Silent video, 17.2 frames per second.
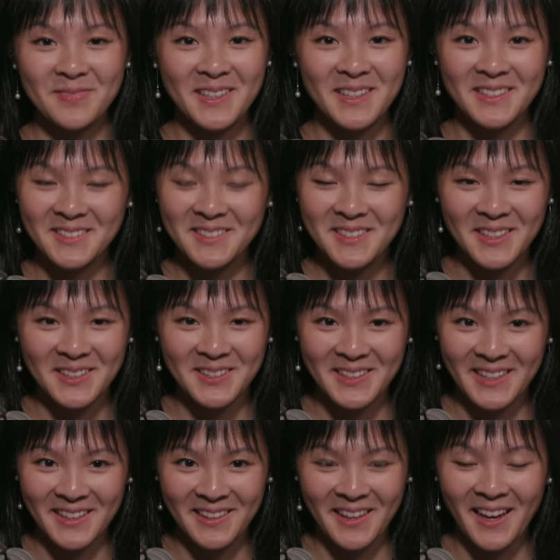
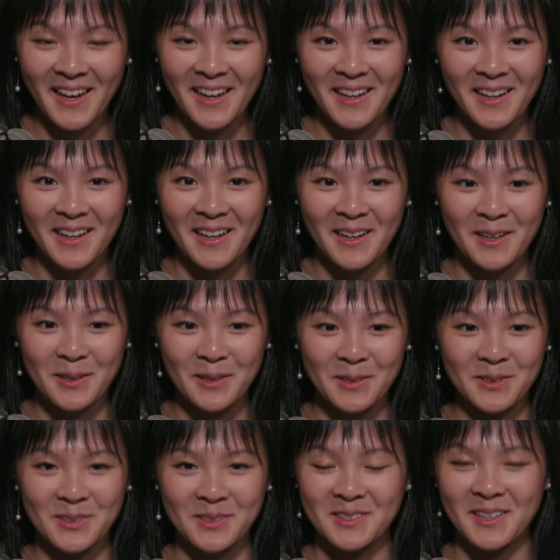considering that, I
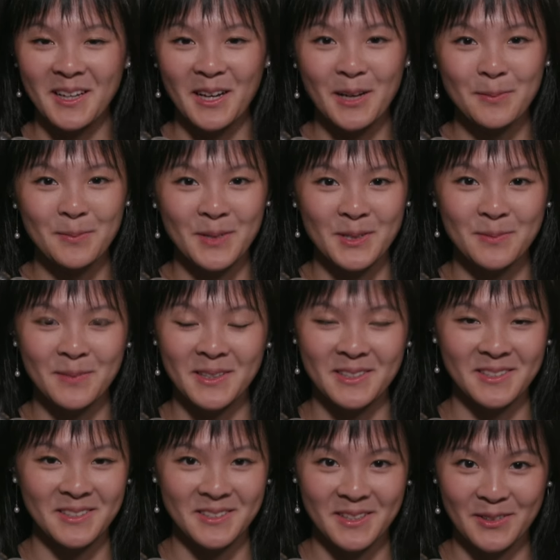looked at how much
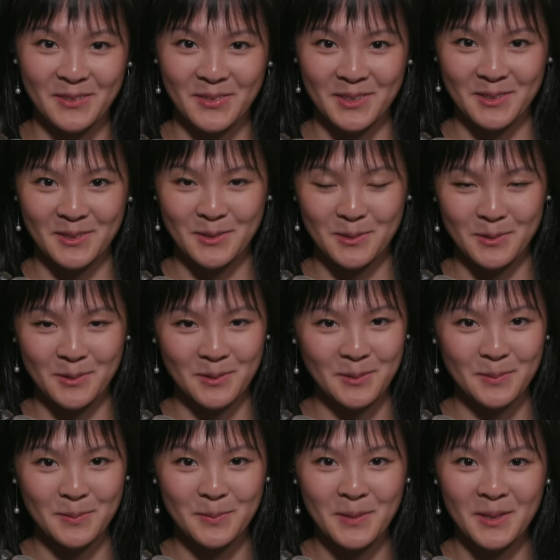money he's given
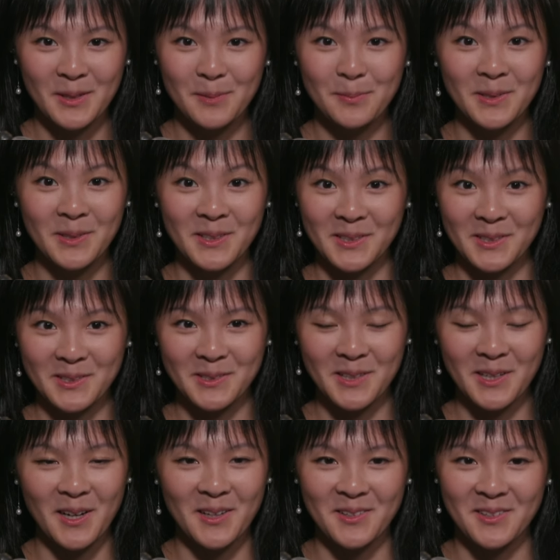to political
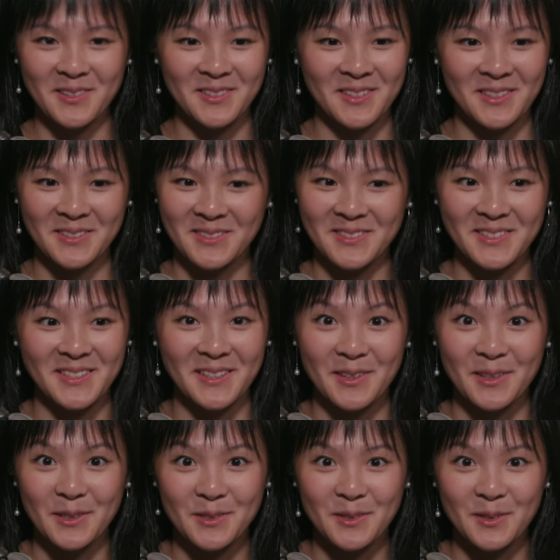causes and was like,
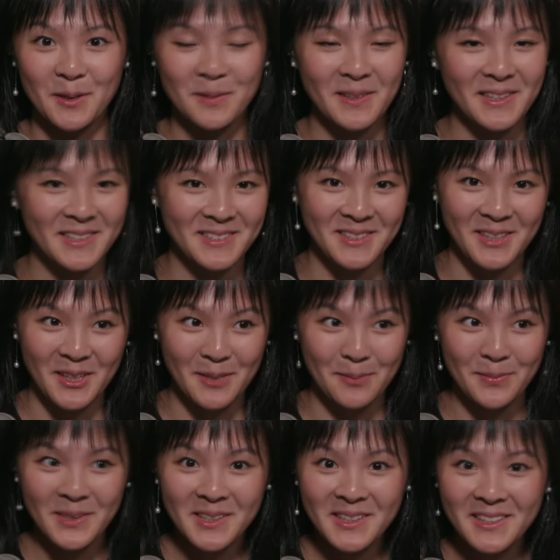there's no way he's not a
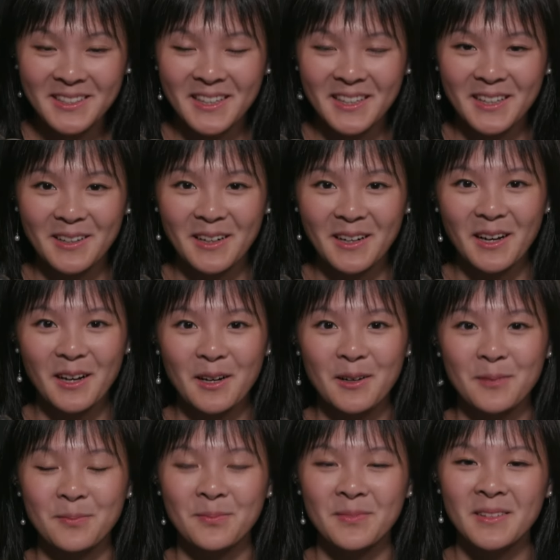billionaire.
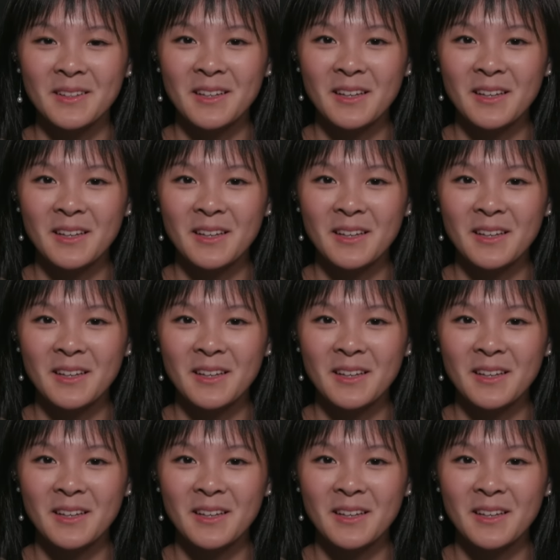Um,